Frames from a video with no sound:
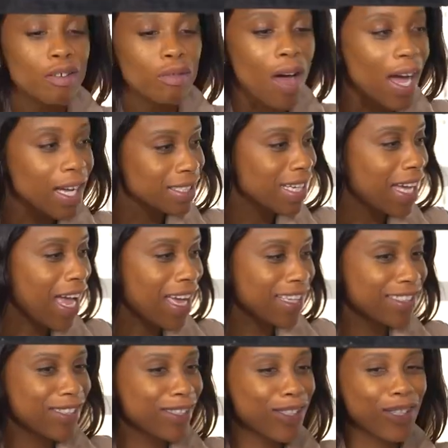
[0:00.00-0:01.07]
Right,
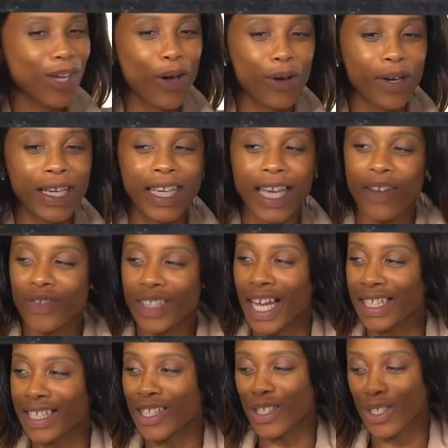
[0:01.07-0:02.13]
Cass, so Gift
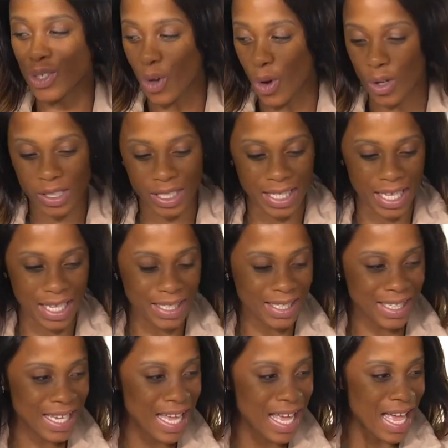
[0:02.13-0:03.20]
has installed
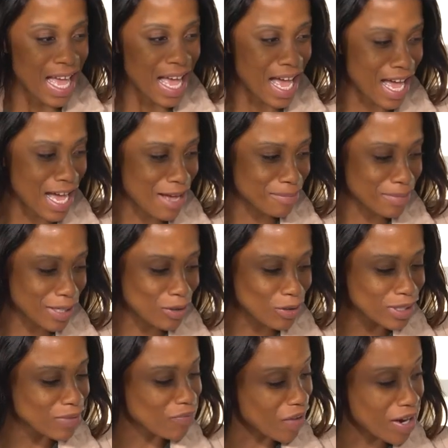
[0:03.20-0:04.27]
this. It
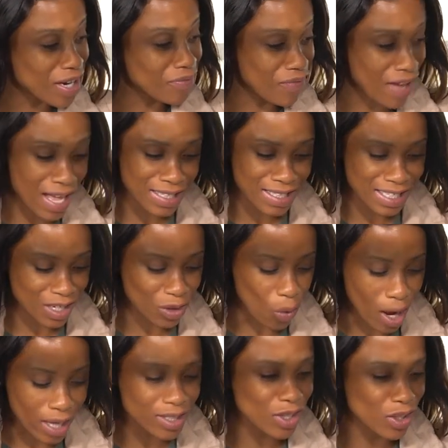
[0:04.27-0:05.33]
looks very fancy and
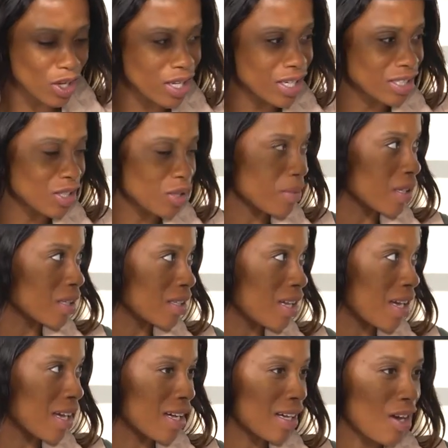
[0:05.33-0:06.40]
quite sturdy, to be
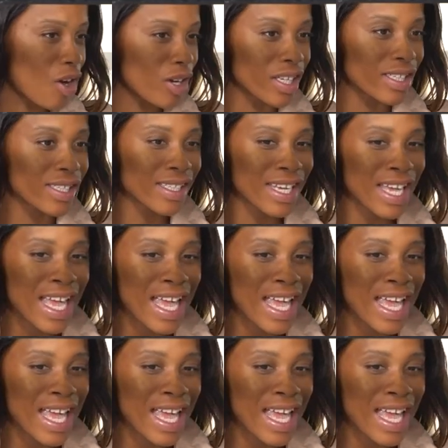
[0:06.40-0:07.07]
honest.